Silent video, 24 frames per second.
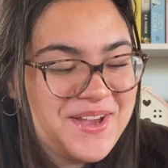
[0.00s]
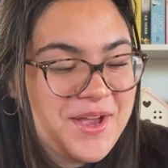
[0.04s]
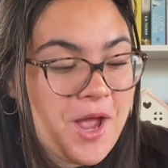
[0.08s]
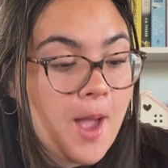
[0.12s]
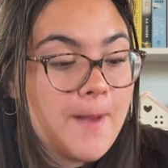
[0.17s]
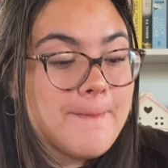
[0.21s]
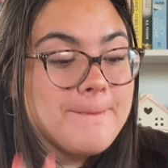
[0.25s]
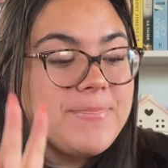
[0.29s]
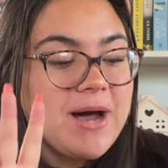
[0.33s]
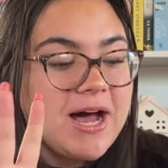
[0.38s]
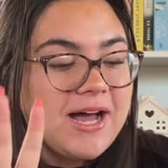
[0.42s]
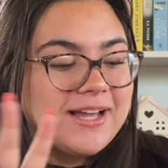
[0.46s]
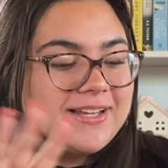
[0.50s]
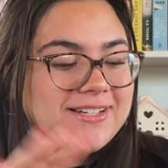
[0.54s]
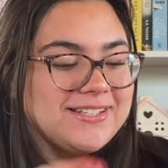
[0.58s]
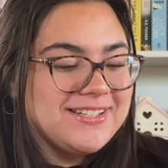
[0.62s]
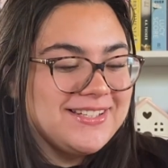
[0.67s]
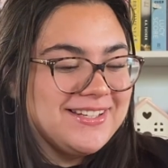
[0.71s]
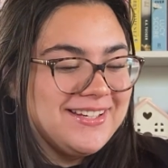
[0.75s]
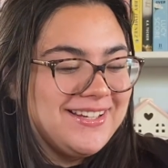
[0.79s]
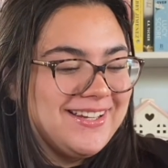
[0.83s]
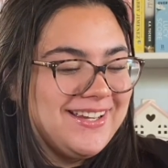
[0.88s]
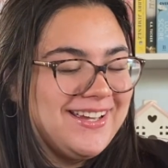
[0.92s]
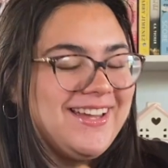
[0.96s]
But
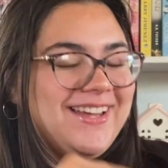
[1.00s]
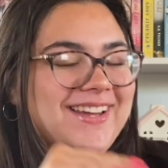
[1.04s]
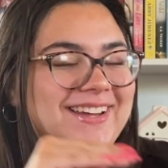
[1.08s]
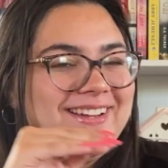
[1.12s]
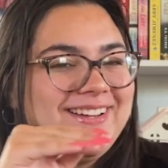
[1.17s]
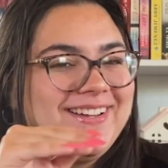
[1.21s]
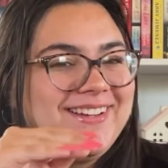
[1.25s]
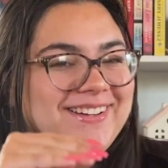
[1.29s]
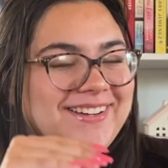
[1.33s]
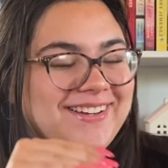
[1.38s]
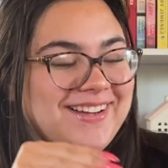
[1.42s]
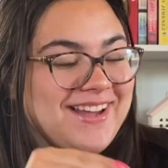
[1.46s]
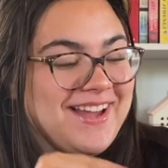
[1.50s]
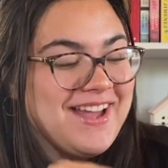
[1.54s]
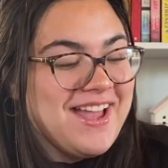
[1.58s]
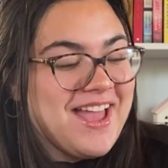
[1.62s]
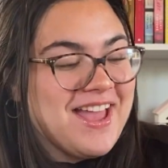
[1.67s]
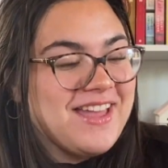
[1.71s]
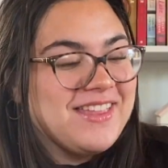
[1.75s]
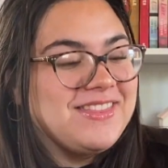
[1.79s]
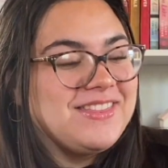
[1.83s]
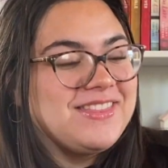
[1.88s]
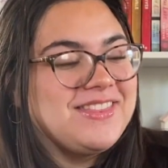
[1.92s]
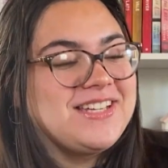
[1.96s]

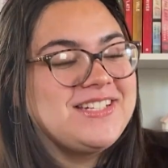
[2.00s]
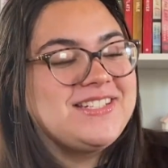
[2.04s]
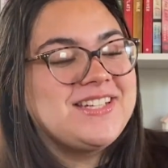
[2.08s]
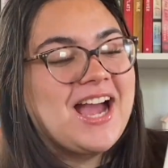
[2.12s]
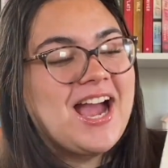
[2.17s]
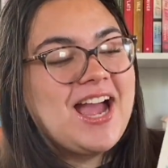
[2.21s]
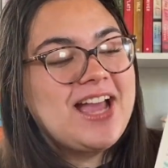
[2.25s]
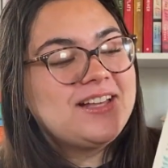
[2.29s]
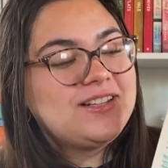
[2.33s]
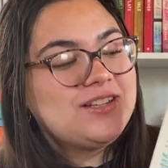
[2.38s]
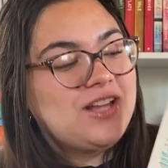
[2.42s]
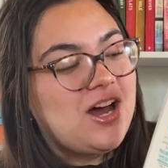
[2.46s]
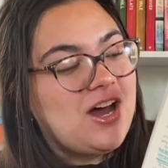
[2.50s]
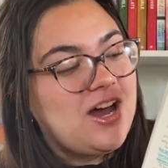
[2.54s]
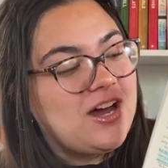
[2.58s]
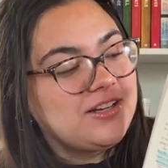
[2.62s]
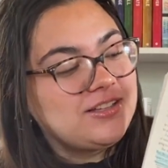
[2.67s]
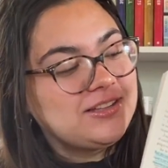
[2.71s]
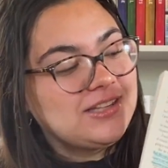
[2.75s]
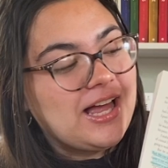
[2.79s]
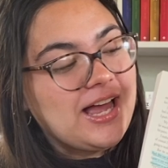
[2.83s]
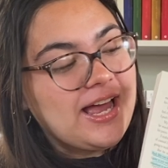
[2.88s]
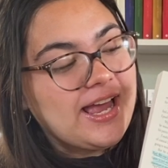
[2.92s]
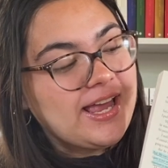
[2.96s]
the dialogue,
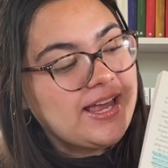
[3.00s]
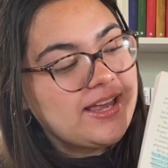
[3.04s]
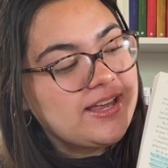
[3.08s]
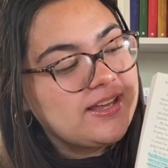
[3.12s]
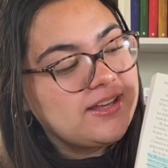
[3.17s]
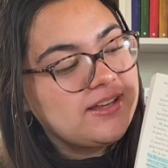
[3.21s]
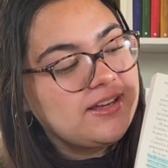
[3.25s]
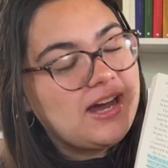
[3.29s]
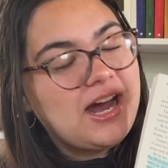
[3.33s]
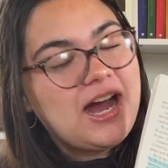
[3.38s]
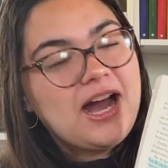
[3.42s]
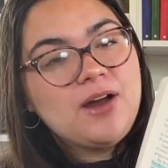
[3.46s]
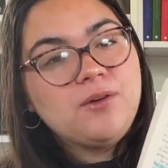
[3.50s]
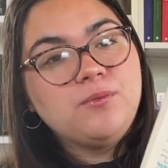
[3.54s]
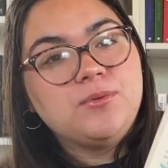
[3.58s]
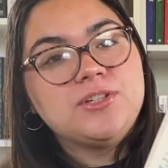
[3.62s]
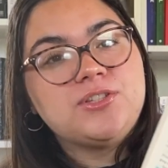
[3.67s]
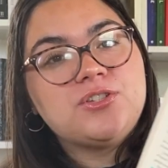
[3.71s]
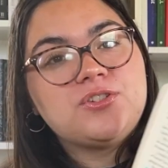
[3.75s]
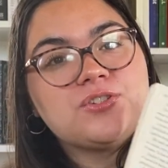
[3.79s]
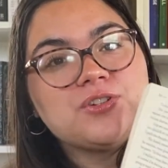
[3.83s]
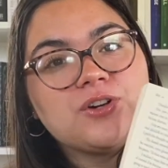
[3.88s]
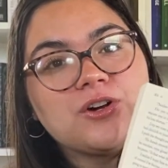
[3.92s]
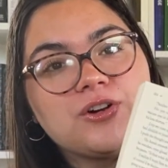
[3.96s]
like, I would
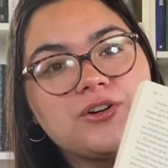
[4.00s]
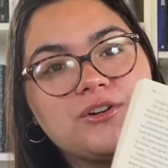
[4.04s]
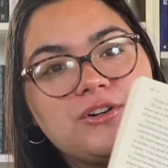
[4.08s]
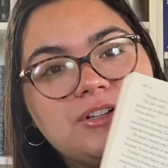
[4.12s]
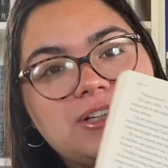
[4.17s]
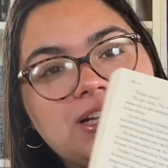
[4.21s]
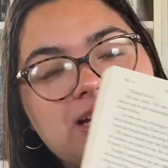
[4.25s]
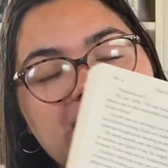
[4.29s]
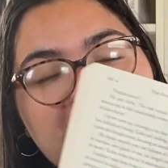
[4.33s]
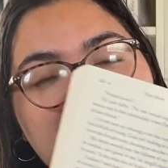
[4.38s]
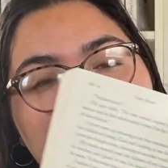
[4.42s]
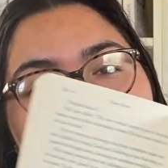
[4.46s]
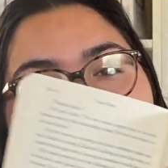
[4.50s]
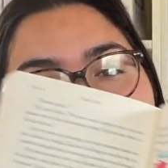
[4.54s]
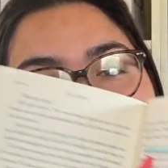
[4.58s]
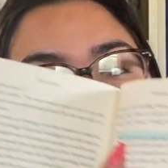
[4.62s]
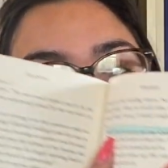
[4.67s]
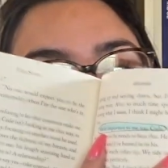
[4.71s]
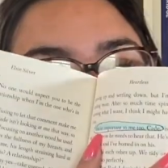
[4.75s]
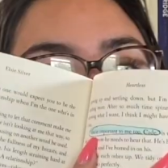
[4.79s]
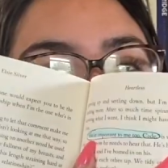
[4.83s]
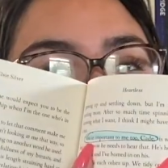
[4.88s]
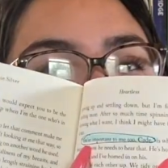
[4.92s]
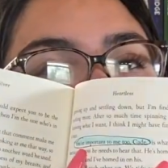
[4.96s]
circle it if
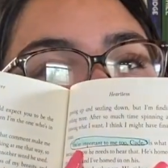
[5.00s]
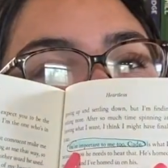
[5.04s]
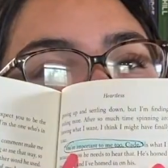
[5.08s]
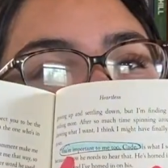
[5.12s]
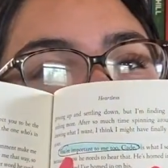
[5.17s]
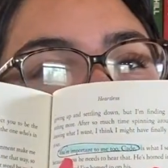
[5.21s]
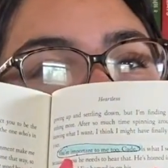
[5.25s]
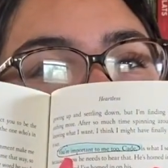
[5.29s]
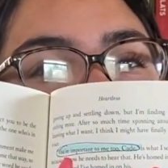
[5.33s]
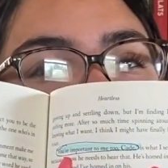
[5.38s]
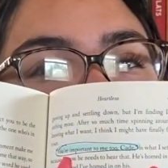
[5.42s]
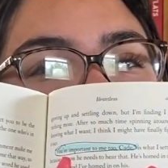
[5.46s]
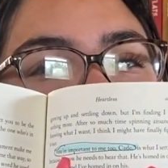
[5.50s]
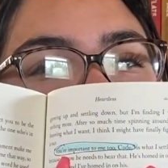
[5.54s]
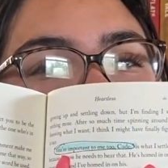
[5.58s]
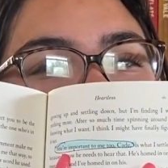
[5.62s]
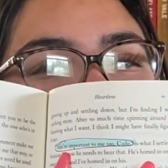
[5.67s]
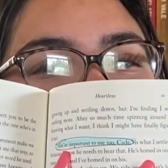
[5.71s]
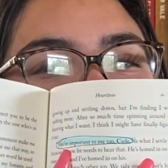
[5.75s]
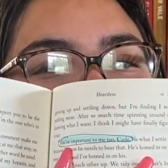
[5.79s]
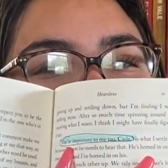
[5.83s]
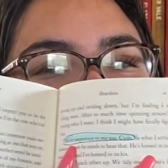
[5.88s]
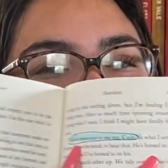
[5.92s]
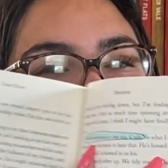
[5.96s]
it was really
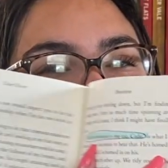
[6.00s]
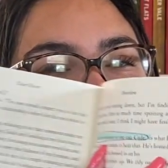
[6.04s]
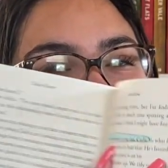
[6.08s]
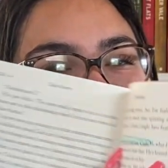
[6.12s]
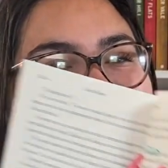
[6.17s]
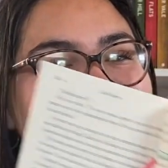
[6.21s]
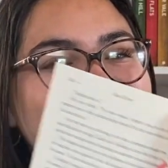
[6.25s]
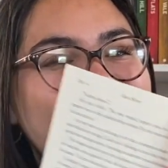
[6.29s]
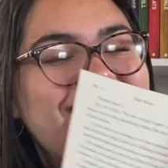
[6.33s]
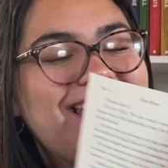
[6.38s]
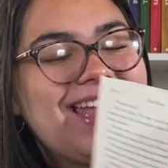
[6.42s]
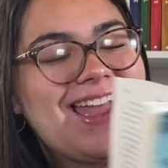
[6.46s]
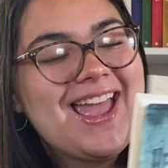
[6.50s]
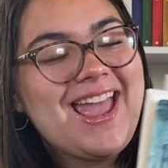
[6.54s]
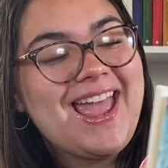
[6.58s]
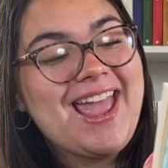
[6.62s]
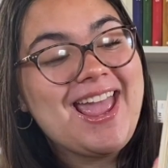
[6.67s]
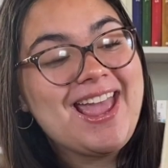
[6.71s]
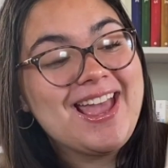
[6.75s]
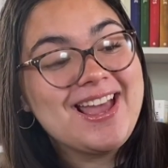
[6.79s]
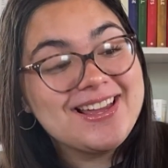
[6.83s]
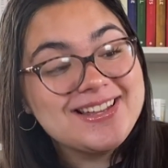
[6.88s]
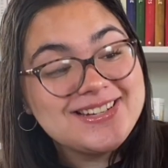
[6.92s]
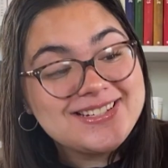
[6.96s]
important to me
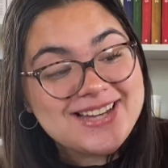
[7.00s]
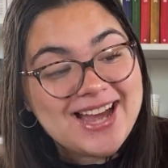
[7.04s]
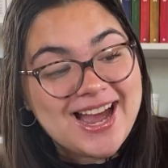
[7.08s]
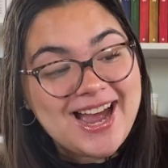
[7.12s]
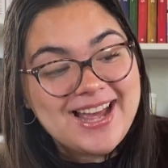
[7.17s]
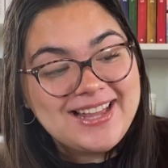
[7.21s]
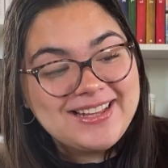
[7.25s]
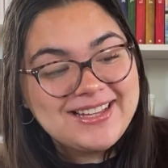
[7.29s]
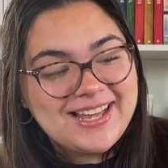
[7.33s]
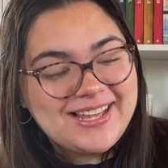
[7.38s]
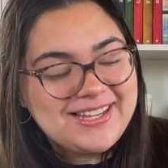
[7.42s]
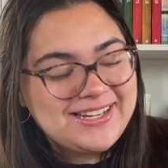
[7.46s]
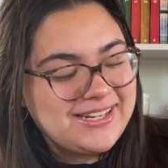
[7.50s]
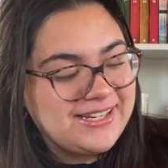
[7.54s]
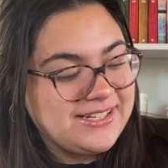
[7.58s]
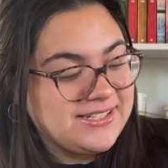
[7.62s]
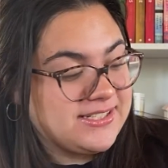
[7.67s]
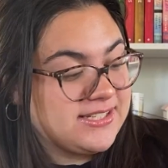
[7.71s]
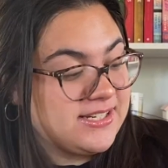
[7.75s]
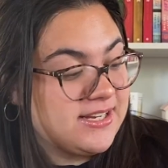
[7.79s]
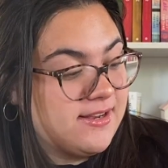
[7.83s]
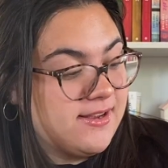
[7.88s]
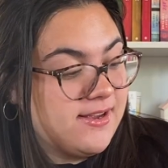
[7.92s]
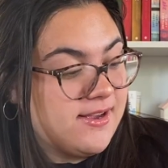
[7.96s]
and highlight it,
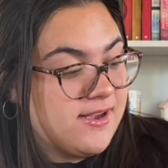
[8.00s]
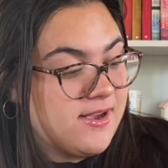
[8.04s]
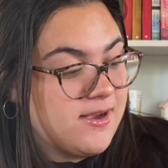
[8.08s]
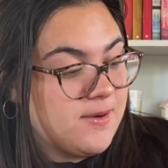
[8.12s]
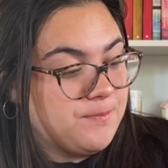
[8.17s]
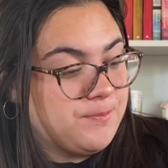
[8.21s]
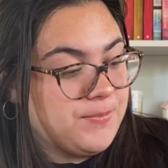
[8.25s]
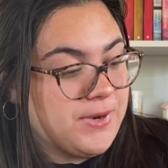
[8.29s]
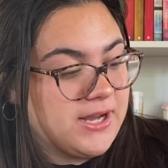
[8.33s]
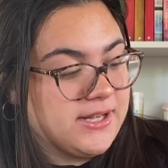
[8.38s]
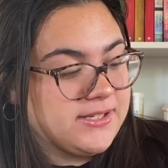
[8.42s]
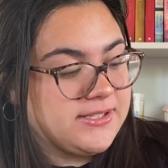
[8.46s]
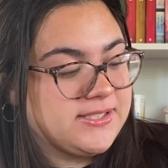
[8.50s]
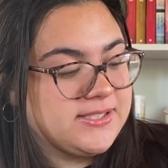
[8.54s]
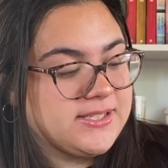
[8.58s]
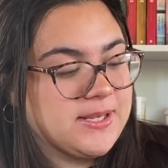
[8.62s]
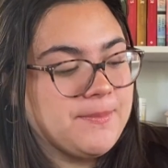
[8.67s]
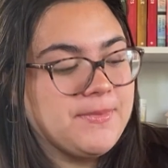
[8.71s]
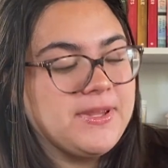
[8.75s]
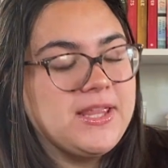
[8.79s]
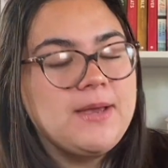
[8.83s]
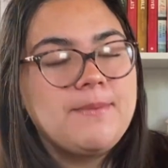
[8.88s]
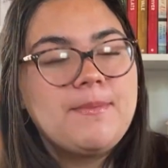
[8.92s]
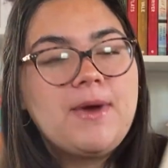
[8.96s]
but some
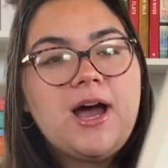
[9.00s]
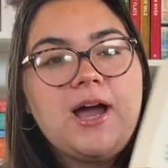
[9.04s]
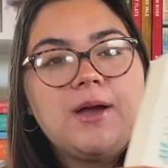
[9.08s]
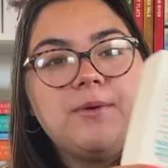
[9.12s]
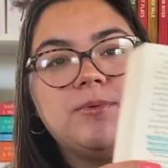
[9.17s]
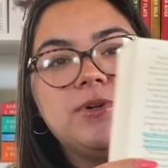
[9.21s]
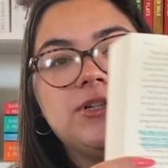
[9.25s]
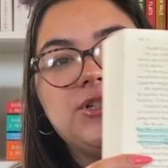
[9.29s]
of them I would